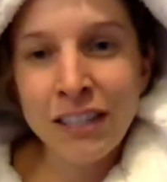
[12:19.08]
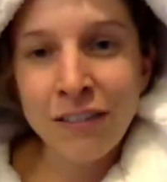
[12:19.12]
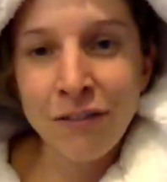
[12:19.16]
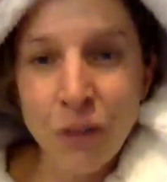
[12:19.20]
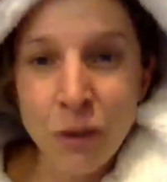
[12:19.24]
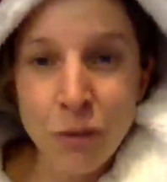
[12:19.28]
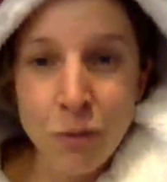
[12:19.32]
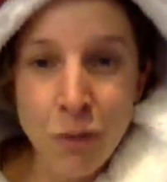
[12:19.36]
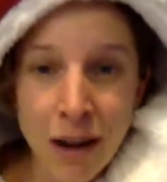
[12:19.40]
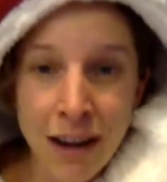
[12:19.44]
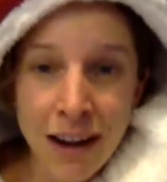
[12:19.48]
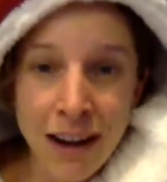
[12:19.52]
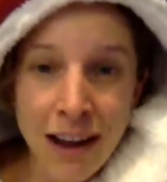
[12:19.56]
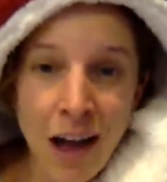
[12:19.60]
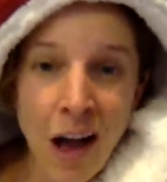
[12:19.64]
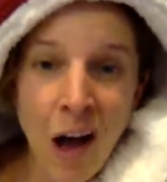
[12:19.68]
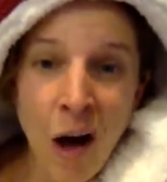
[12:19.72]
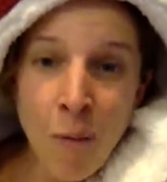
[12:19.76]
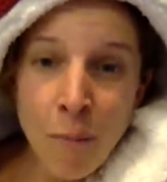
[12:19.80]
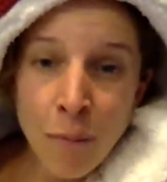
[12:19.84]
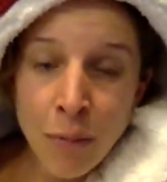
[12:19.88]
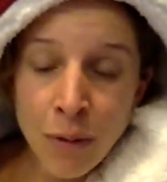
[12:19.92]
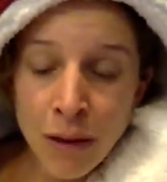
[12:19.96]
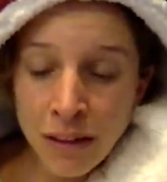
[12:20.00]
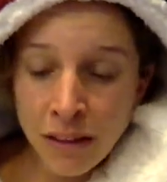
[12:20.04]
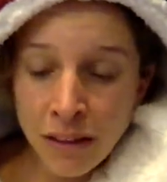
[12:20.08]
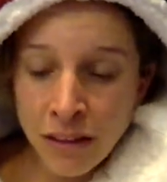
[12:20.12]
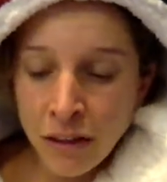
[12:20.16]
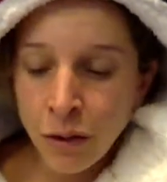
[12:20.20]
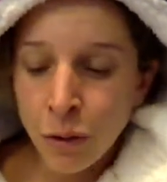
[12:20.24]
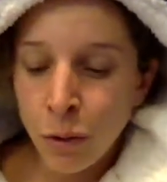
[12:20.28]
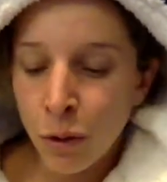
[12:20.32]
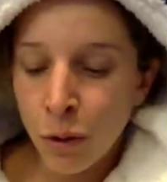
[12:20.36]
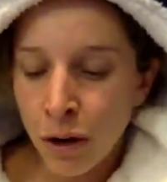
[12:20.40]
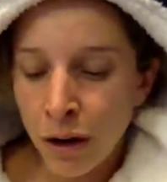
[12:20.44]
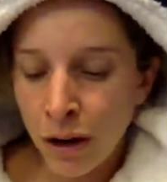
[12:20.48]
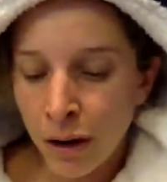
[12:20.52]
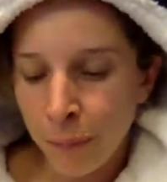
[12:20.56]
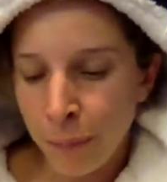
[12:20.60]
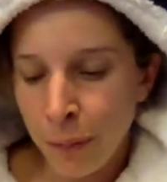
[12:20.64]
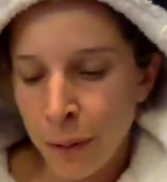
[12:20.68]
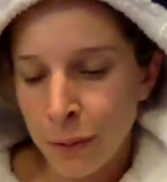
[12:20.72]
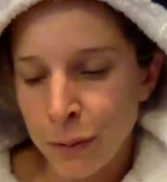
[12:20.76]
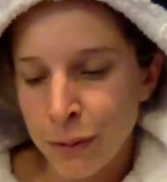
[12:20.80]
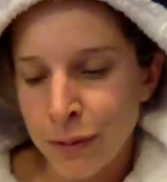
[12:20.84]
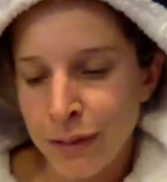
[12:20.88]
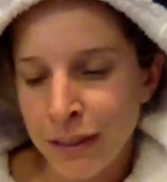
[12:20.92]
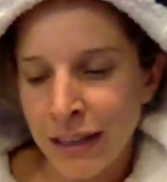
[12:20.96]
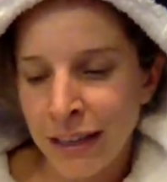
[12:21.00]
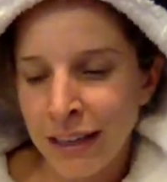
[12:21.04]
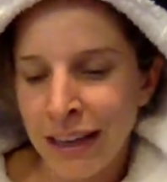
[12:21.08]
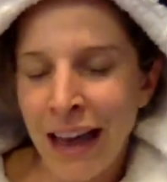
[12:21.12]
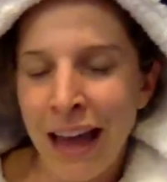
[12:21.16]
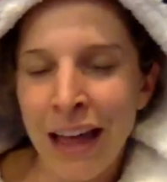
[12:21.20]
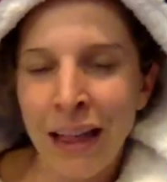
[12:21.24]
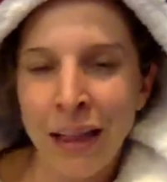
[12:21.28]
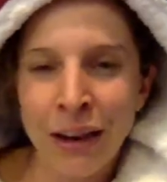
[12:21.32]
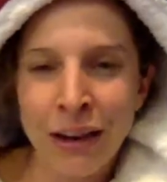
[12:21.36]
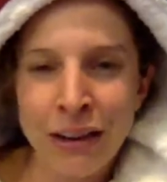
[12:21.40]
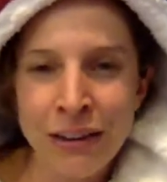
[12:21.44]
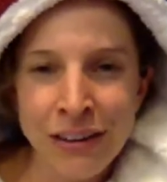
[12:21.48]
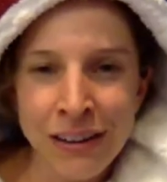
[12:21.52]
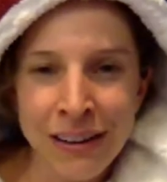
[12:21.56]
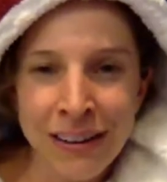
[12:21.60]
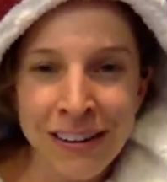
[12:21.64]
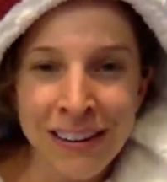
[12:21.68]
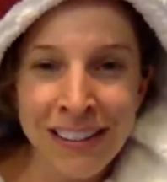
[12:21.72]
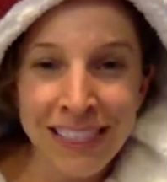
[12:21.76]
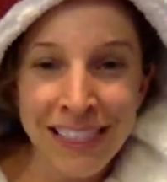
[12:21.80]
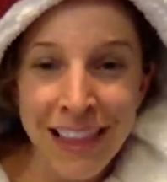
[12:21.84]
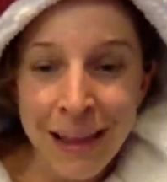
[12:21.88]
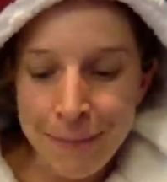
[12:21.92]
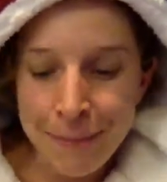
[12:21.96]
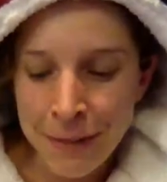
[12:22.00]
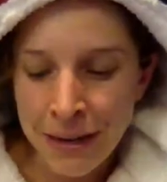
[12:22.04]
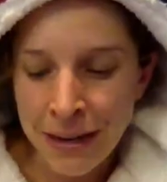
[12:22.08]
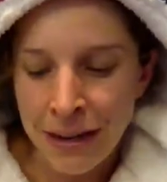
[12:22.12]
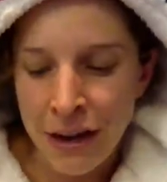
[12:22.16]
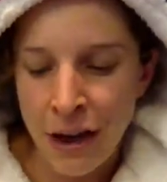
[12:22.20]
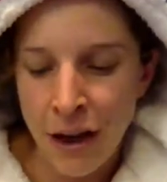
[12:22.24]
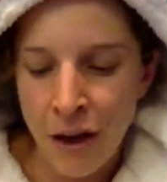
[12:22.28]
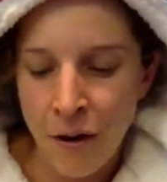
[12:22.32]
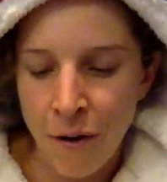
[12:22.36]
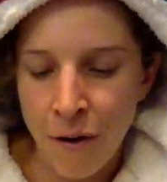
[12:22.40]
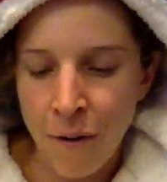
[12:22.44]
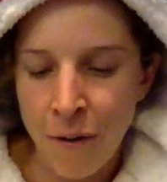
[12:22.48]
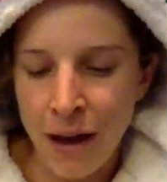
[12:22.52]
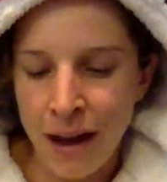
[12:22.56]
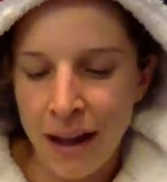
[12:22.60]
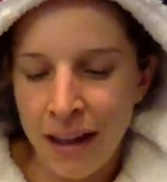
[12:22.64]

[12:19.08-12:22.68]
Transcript: if you want help with your posting calendar, let me know.